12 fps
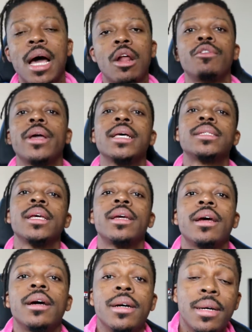I love you guys. Take
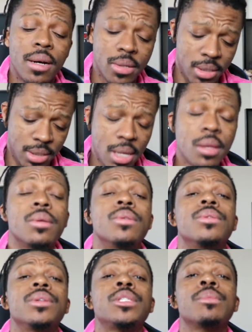care. And I'll see you
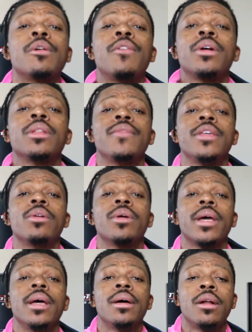tomorrow for another video.
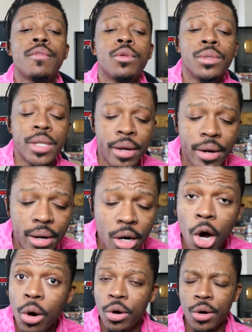Okay. Love you. Take care.
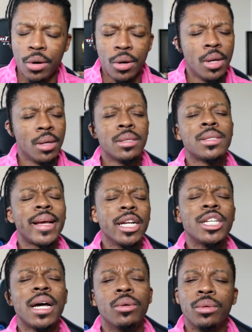Oh, hold on. Second
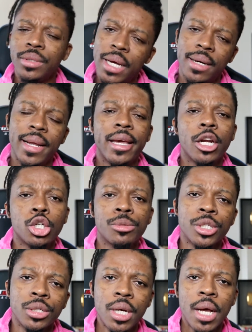channel. Yeah. Link in the
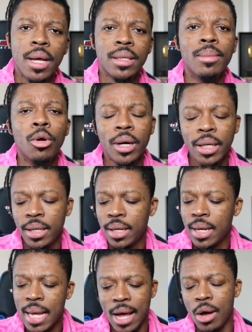description. The Mowgli.
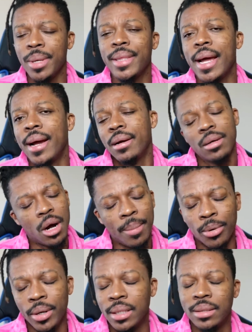I'll be there
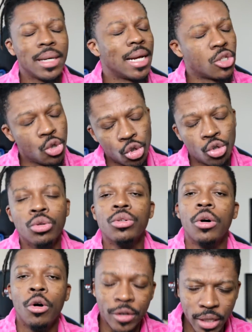uploading as usual
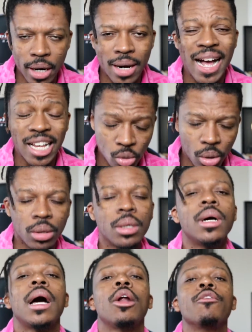over there as well.
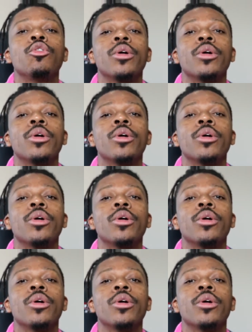I love